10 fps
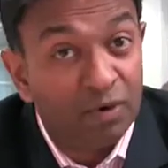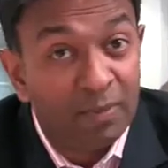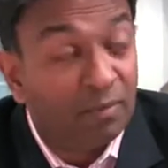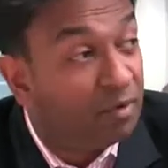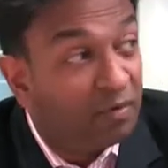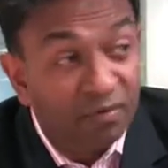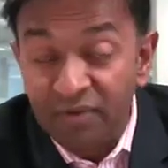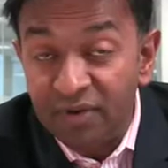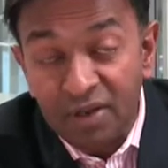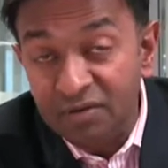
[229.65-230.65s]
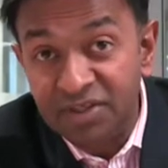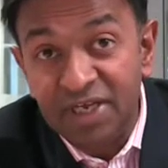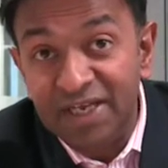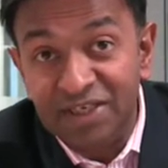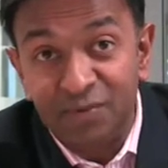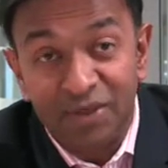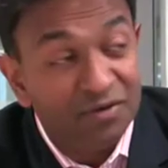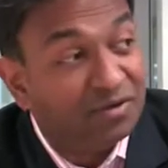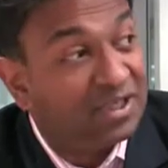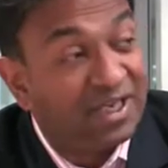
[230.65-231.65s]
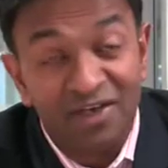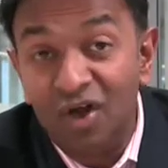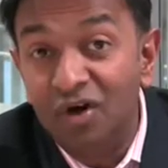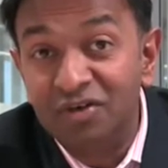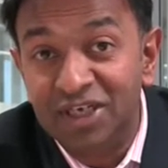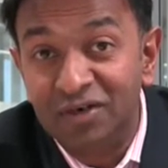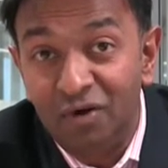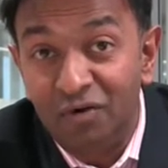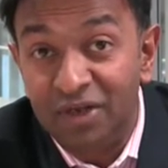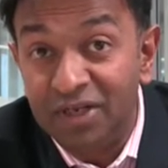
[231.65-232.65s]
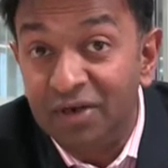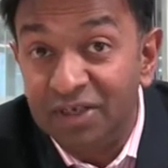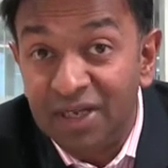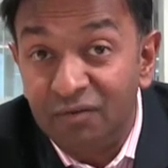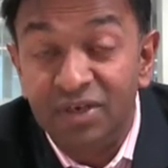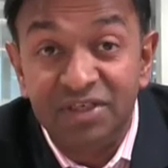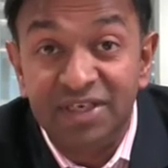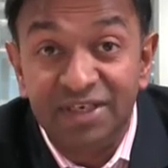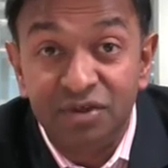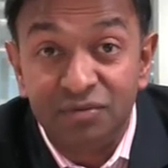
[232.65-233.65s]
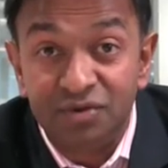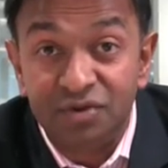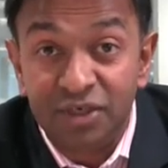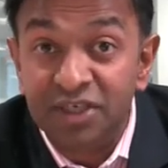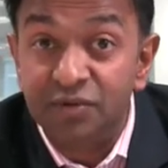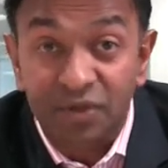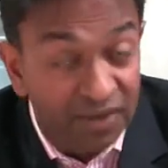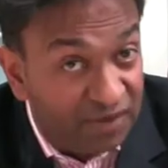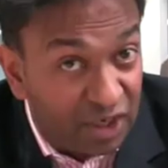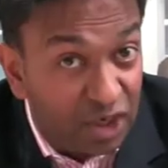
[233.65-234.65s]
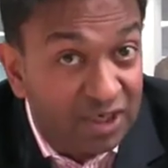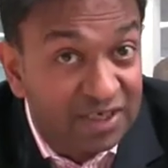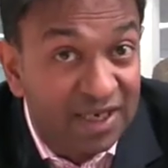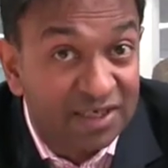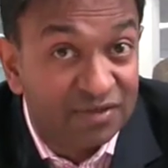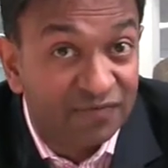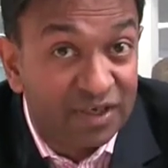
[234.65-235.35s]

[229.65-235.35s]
Remember those days when you used to get an Arctic lorry going down residential streets in the early days of